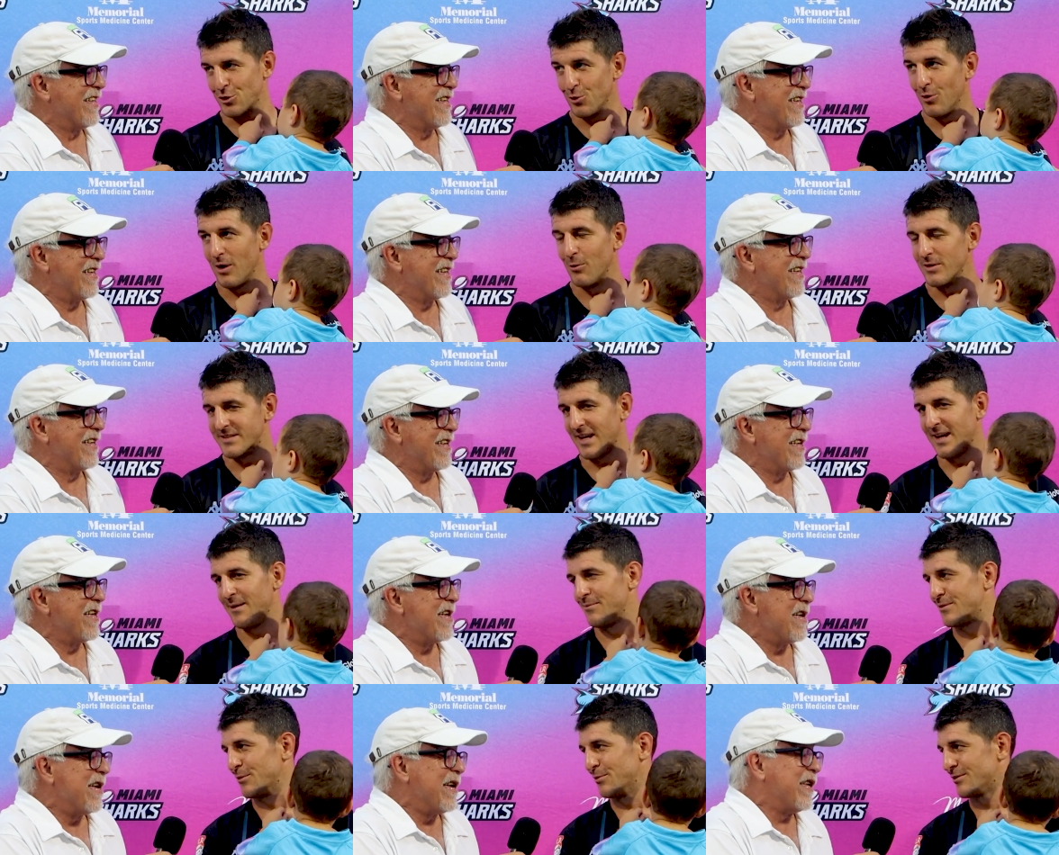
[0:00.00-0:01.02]
Speaker 1: sure I will take
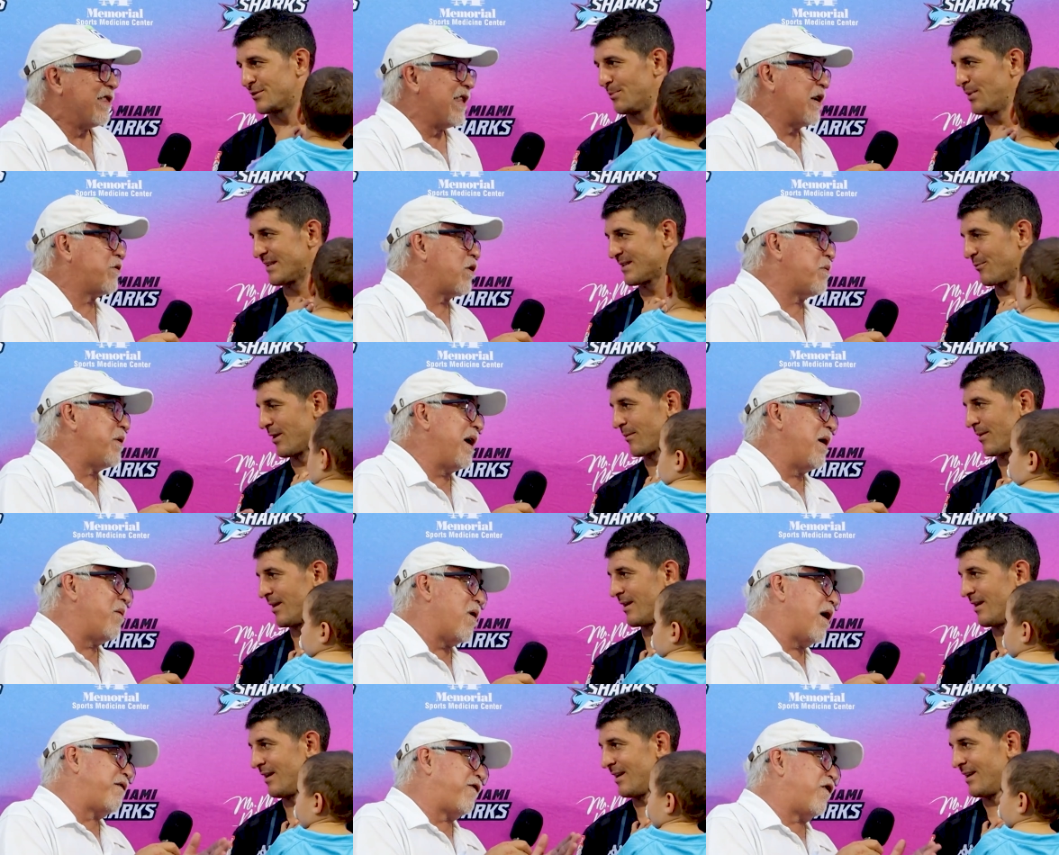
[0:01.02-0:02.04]
him to. to this will be
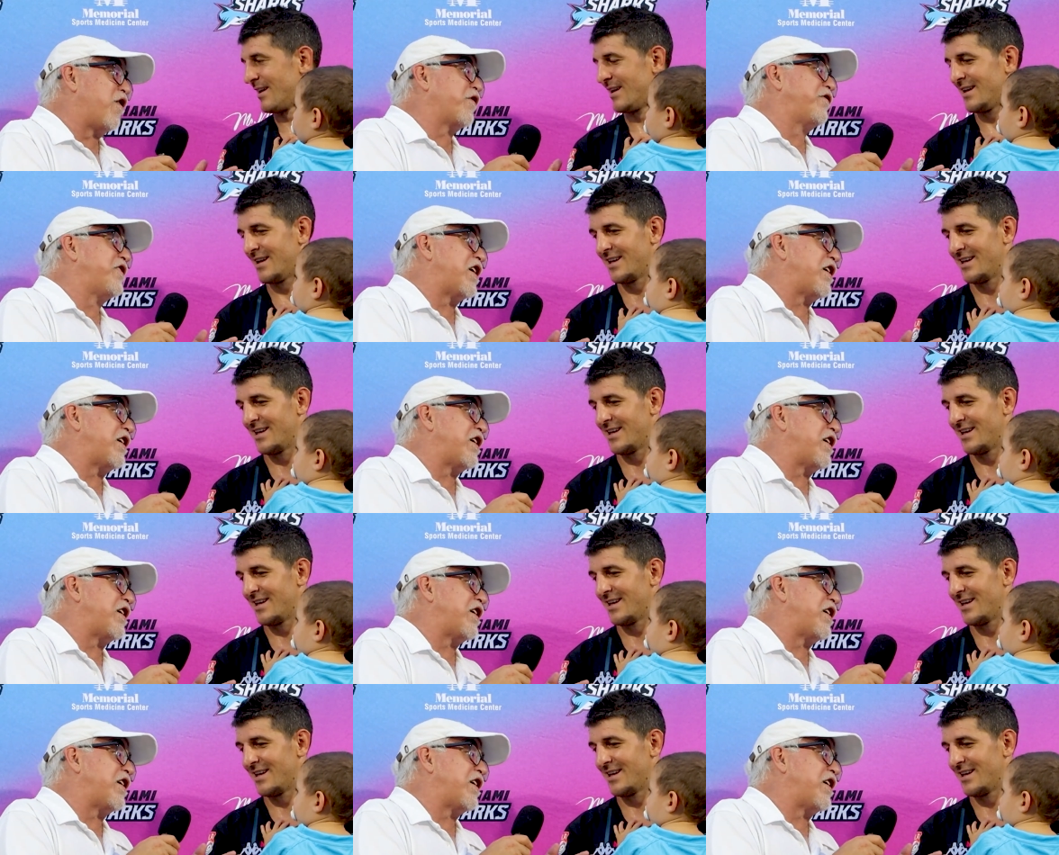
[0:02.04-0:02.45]
Speaker 2: right what fourth